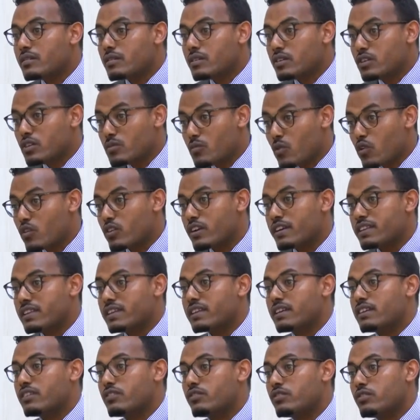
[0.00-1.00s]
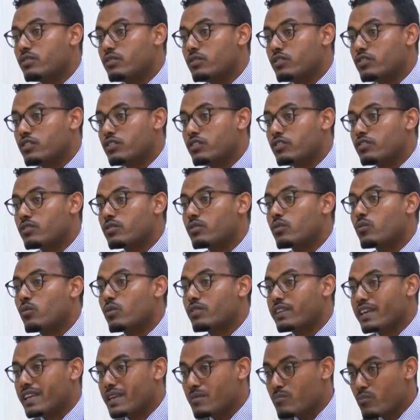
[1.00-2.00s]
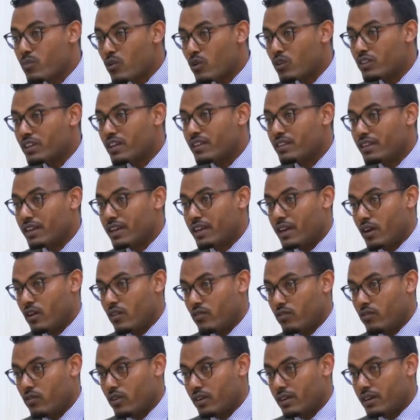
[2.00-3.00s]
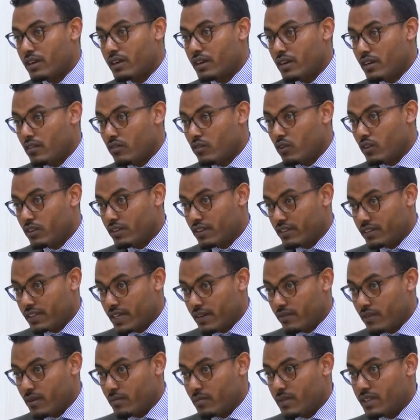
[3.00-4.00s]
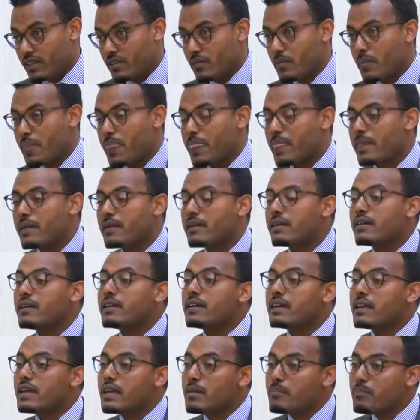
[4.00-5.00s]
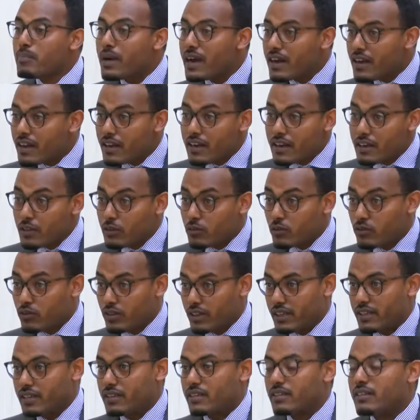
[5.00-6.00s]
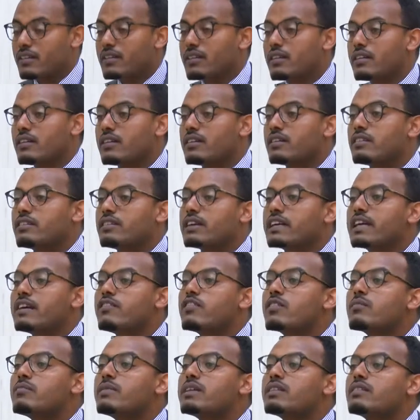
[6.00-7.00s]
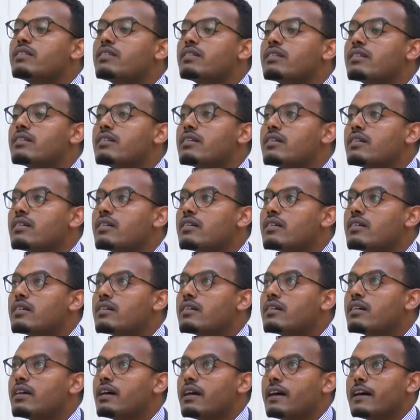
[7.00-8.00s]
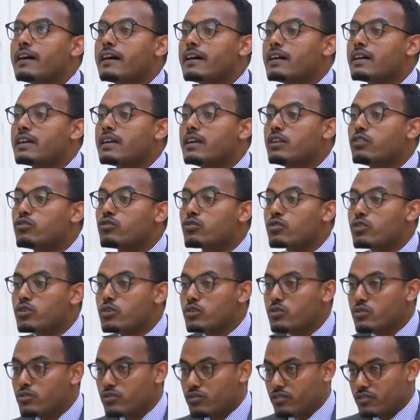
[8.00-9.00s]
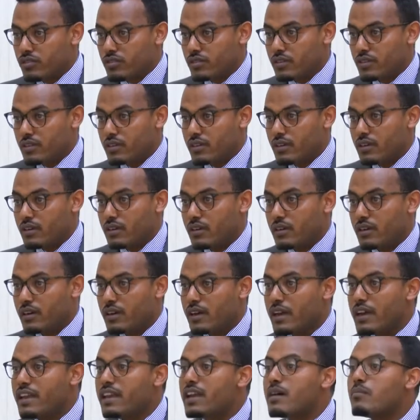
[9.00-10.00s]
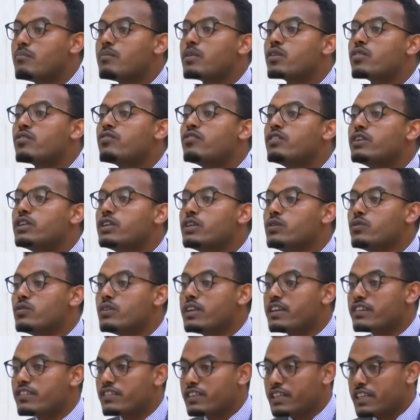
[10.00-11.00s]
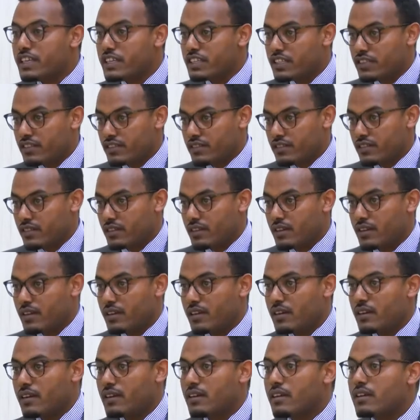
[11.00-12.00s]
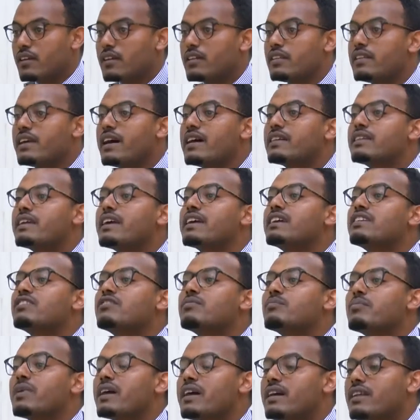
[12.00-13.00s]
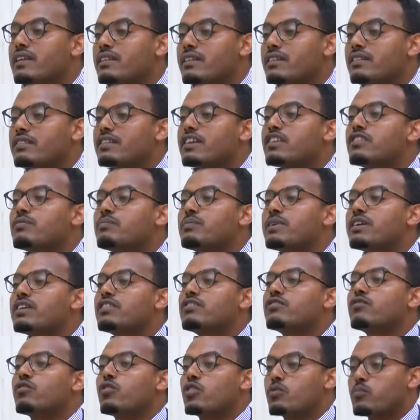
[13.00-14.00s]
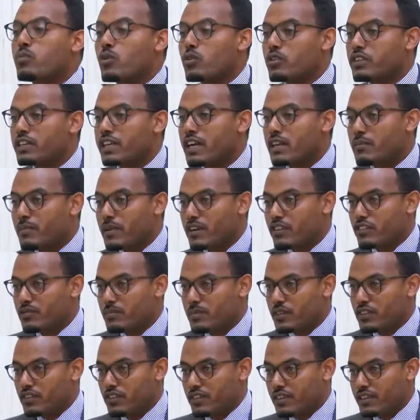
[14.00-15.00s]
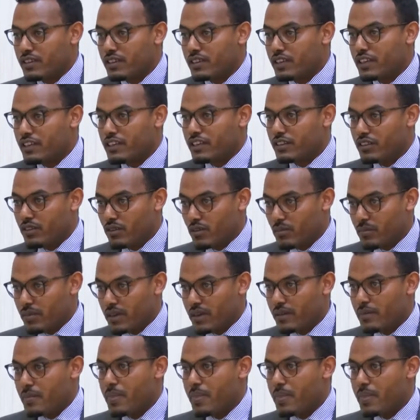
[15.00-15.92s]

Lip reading: democratic institutions was an important area of work for this government. In parallel to that, the government introduced a number of new legislations that expand the space for political participation in Ethiopia.